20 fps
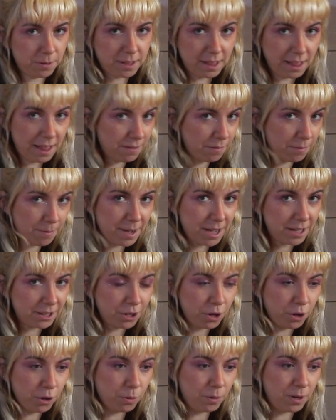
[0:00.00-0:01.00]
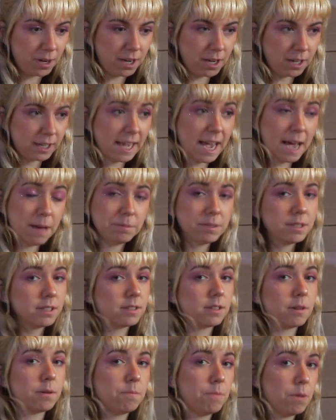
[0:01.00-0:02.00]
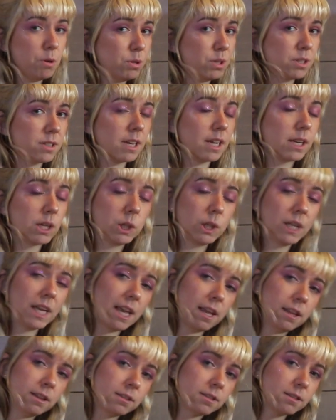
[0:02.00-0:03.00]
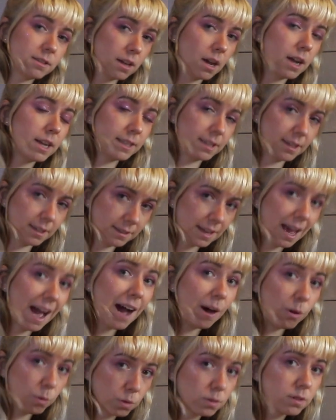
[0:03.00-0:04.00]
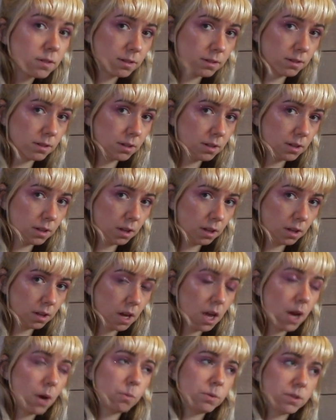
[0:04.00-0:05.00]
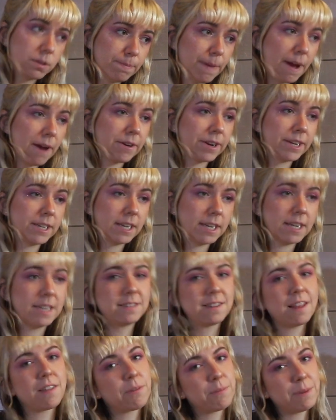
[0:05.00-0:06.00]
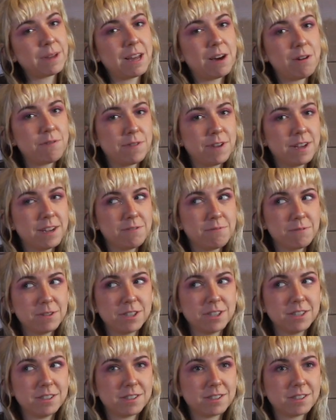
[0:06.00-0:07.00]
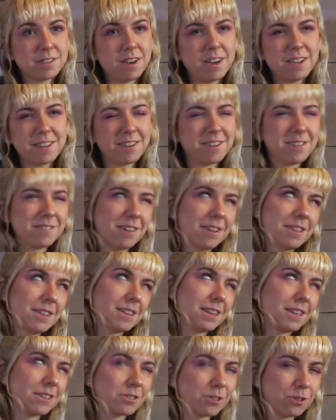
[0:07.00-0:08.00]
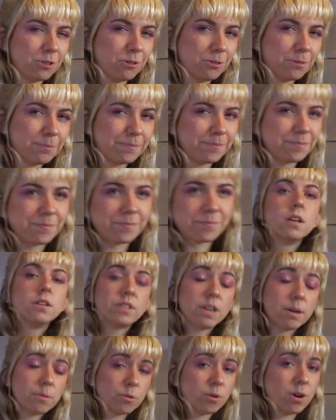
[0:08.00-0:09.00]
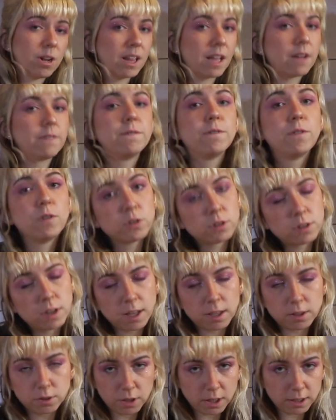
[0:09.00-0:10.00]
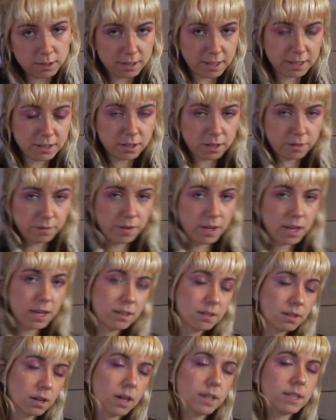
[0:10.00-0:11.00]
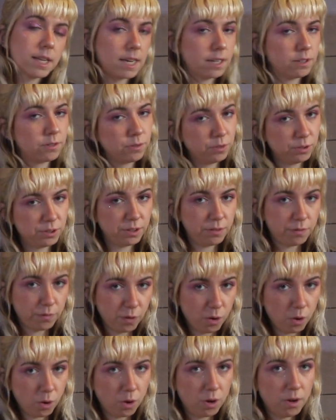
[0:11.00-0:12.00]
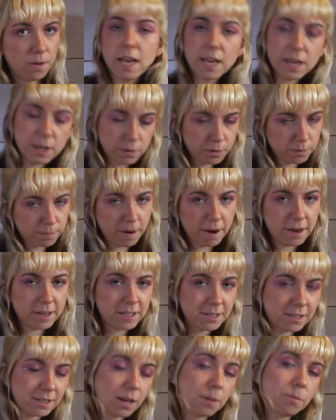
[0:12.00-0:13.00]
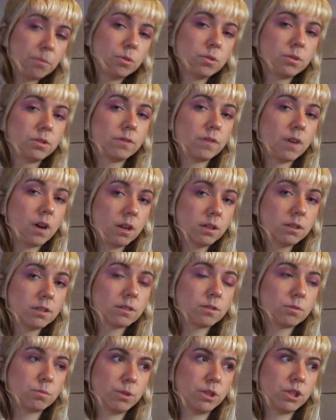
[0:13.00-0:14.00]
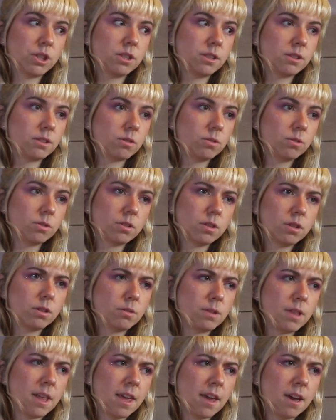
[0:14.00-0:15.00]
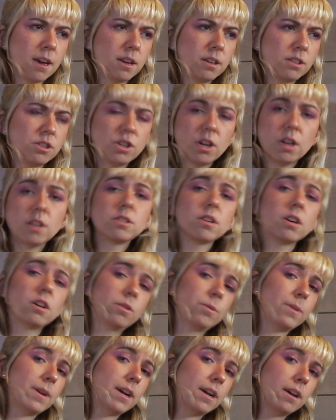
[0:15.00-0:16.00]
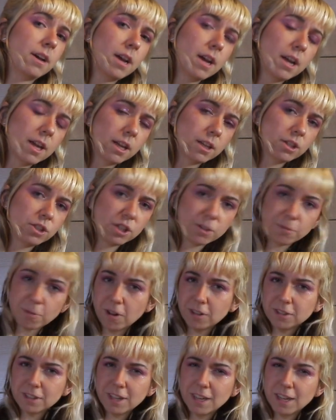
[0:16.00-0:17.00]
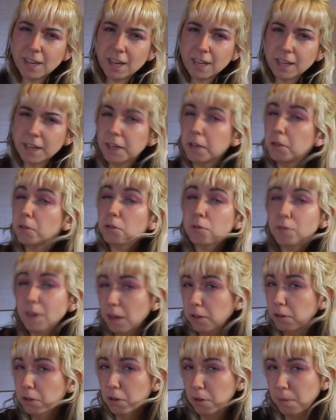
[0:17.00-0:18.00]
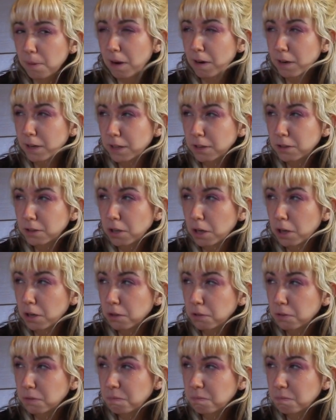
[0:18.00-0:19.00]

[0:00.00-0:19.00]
the Leatherman, who kept his motorcycle inside his house, was buried in his Leatherman outfit, which is, I don't know, I think that's cool. Jacques Morali unfortunately contracted HIV and died aged 44. He was buried in Saint Paul de Vence, which is also the churchyard where Gene Wilder and Gilda Radner got married, so